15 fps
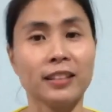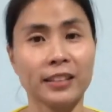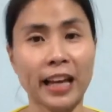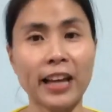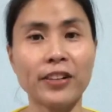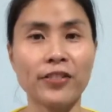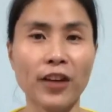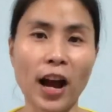
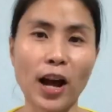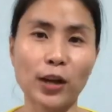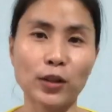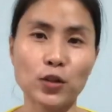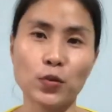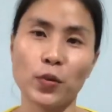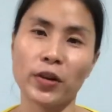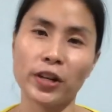10
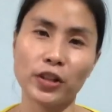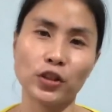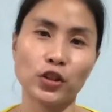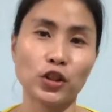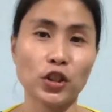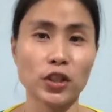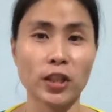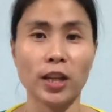rounds wherein you
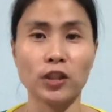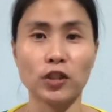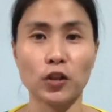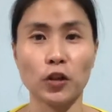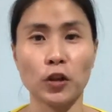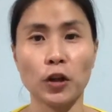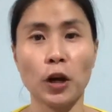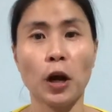just get
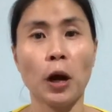your